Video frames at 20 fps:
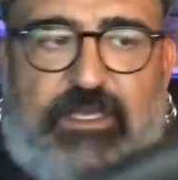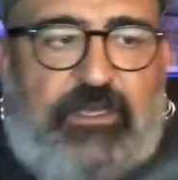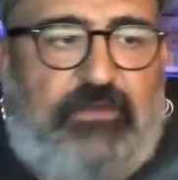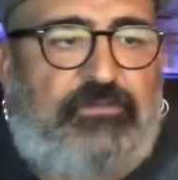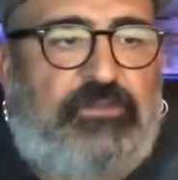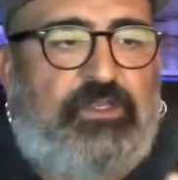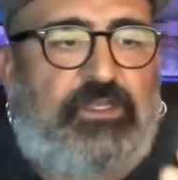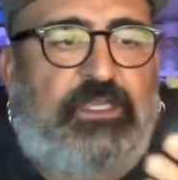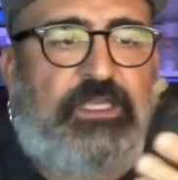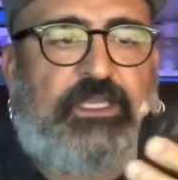You
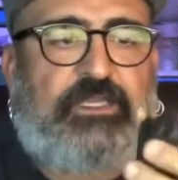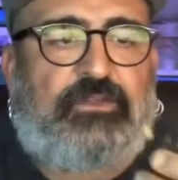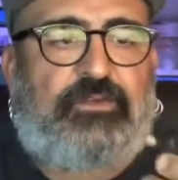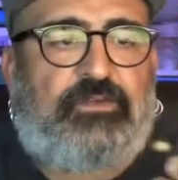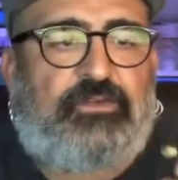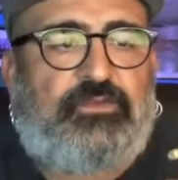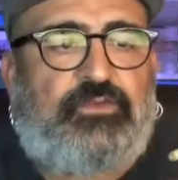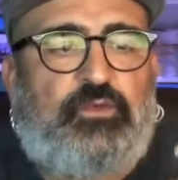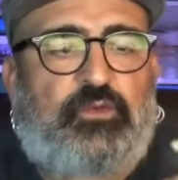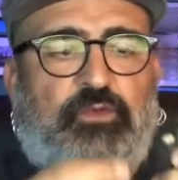can get a little
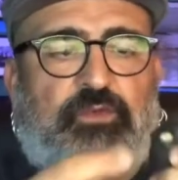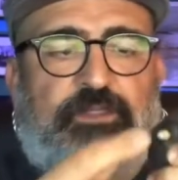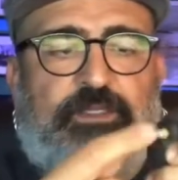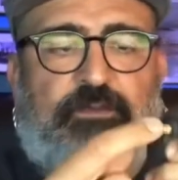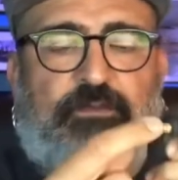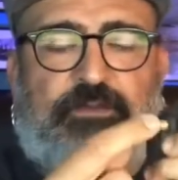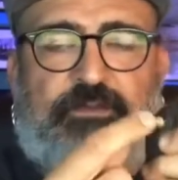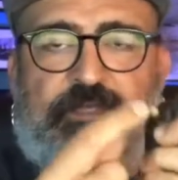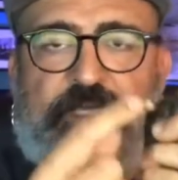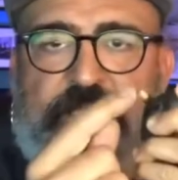tool that will
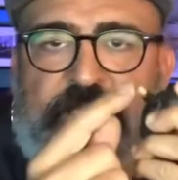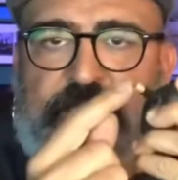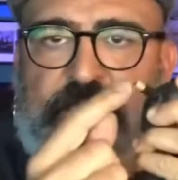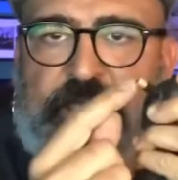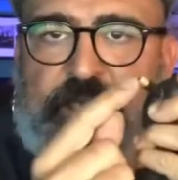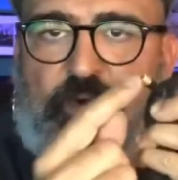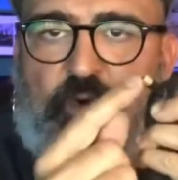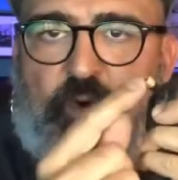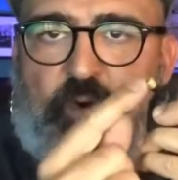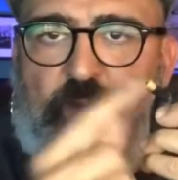take that
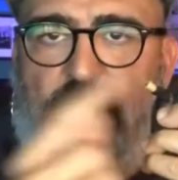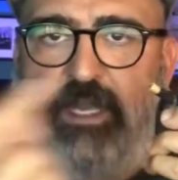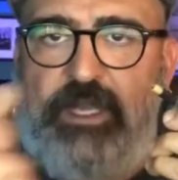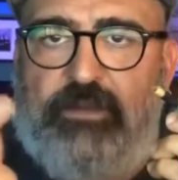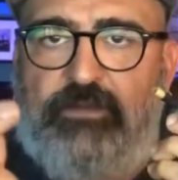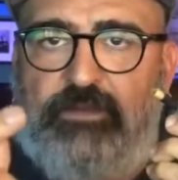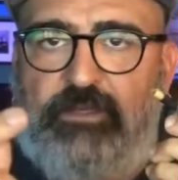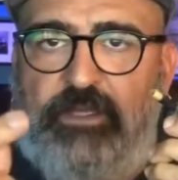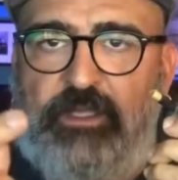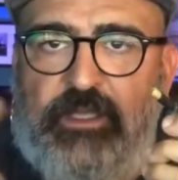core out.
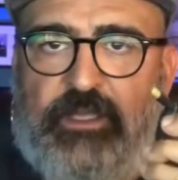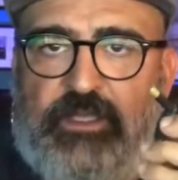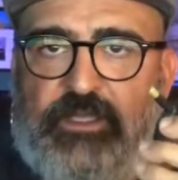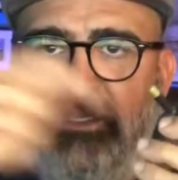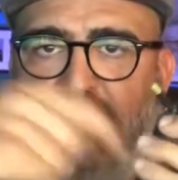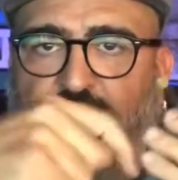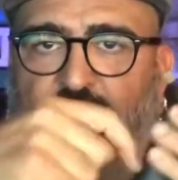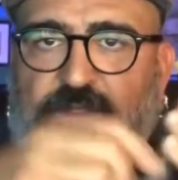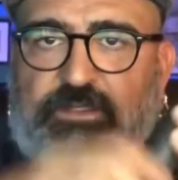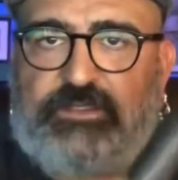You
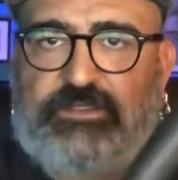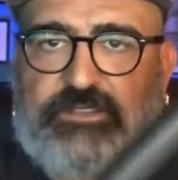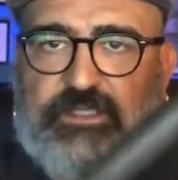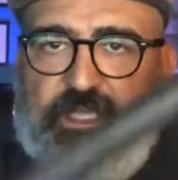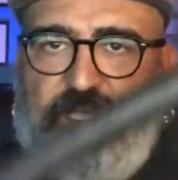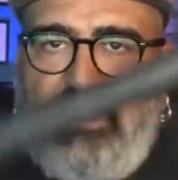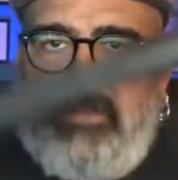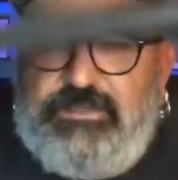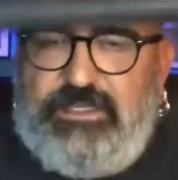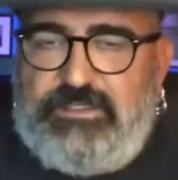put the slime
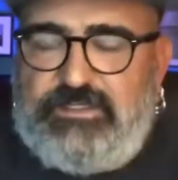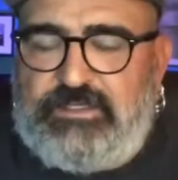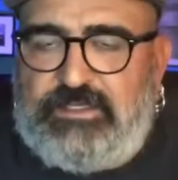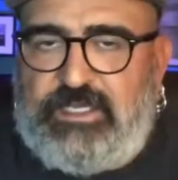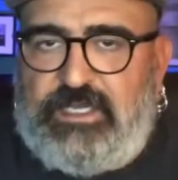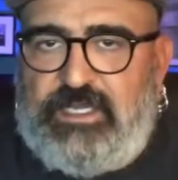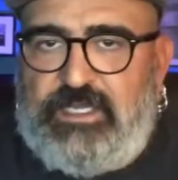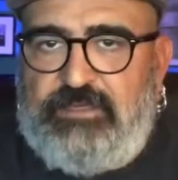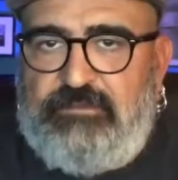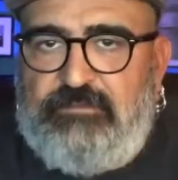
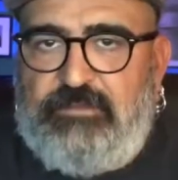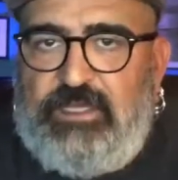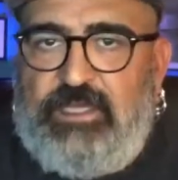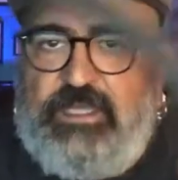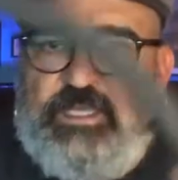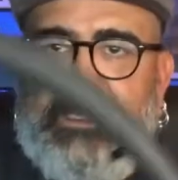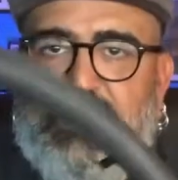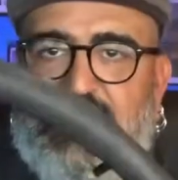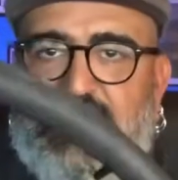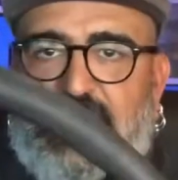inside,
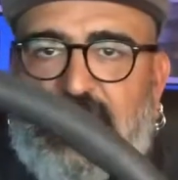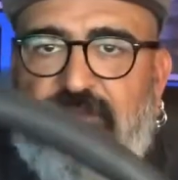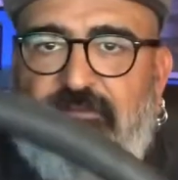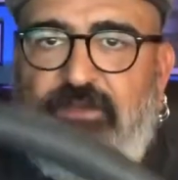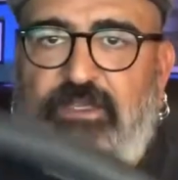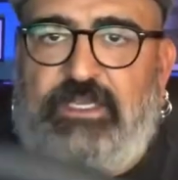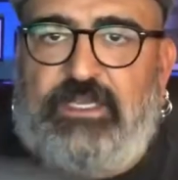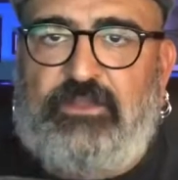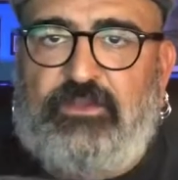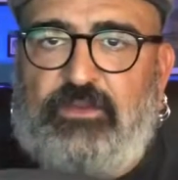and if you get a
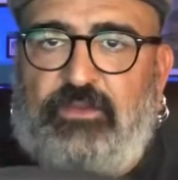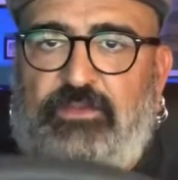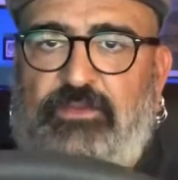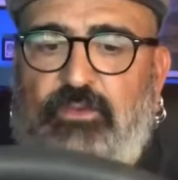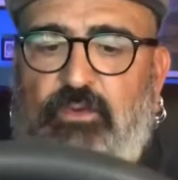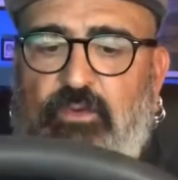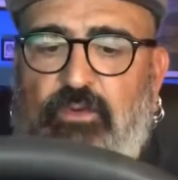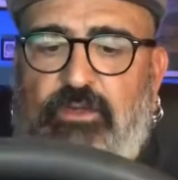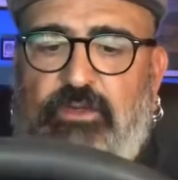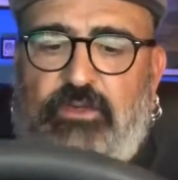little
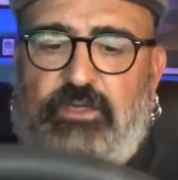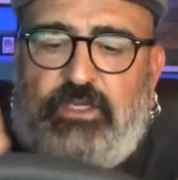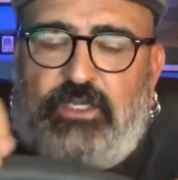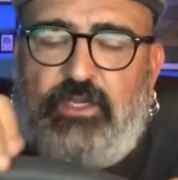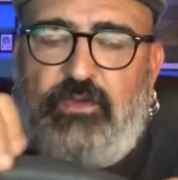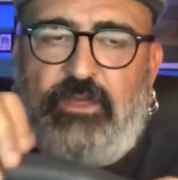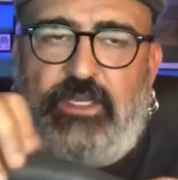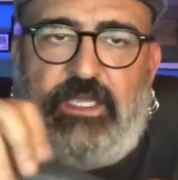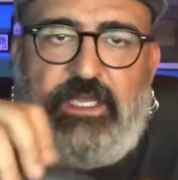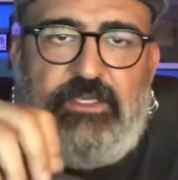thorn or a goat
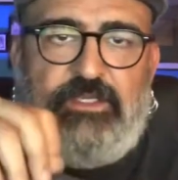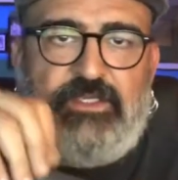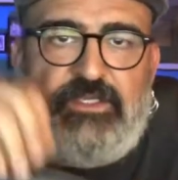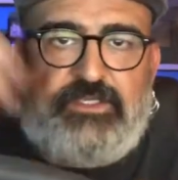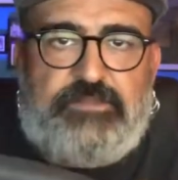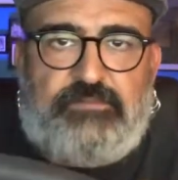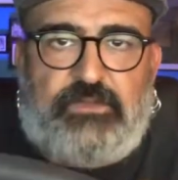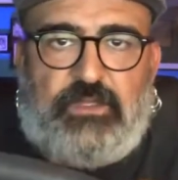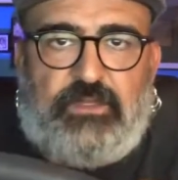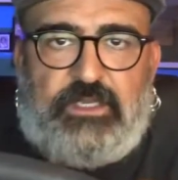head, you just
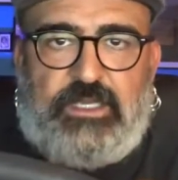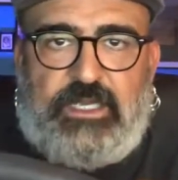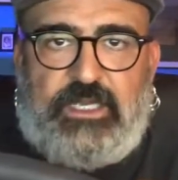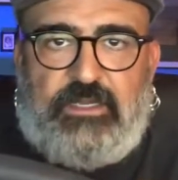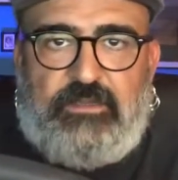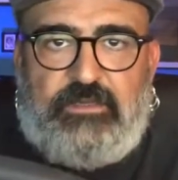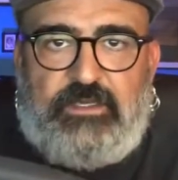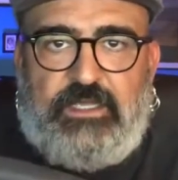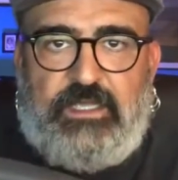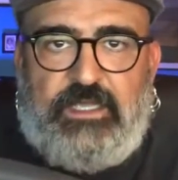pull it out,
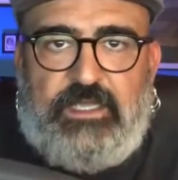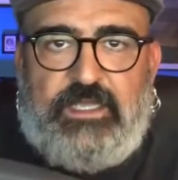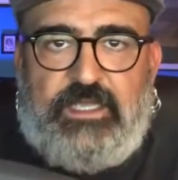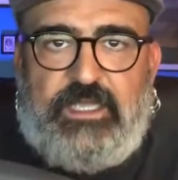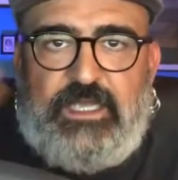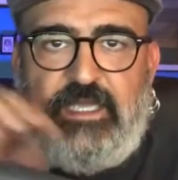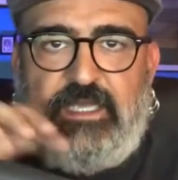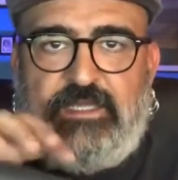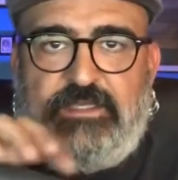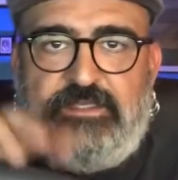and
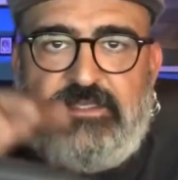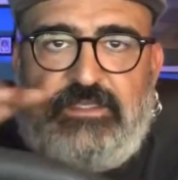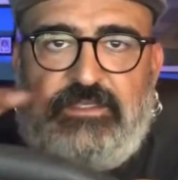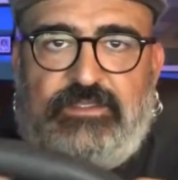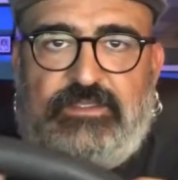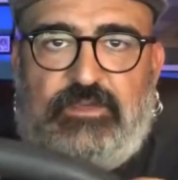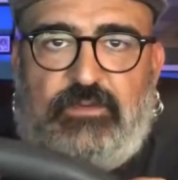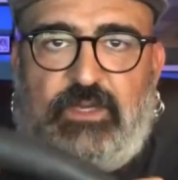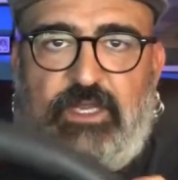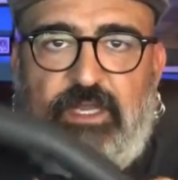it seals it
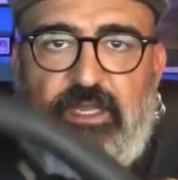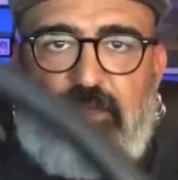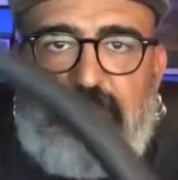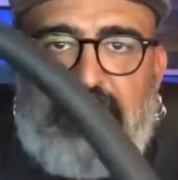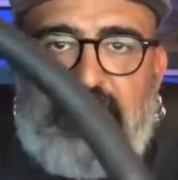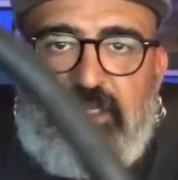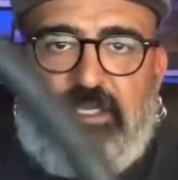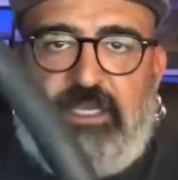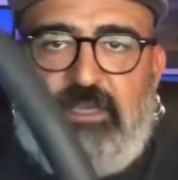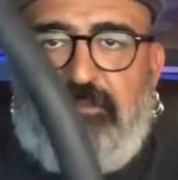right up, and you
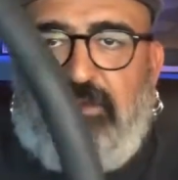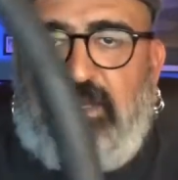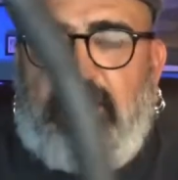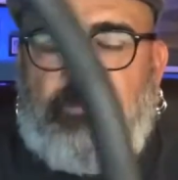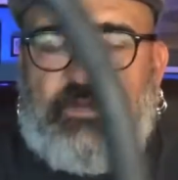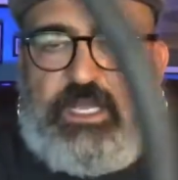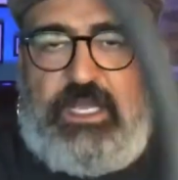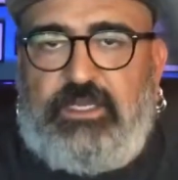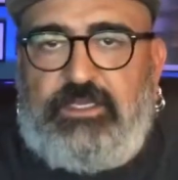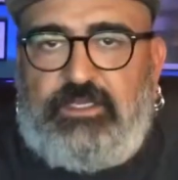keep on
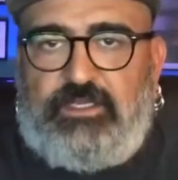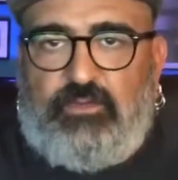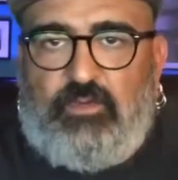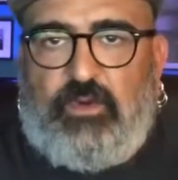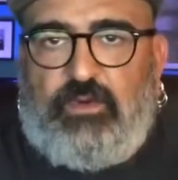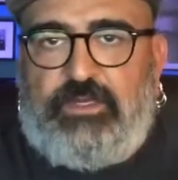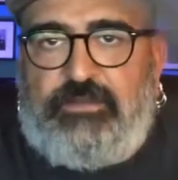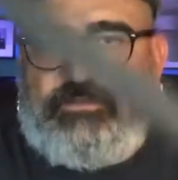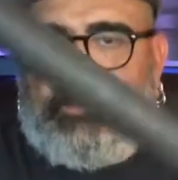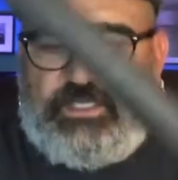riding. You won't
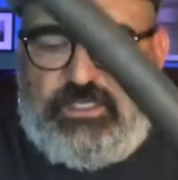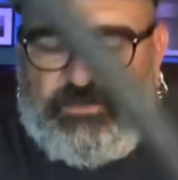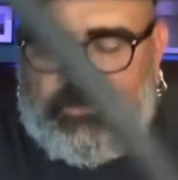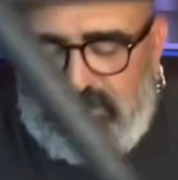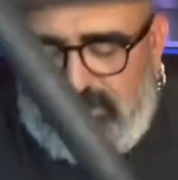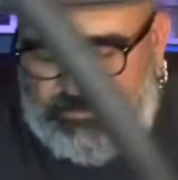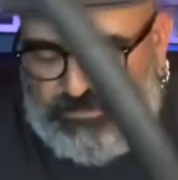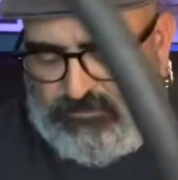even notice.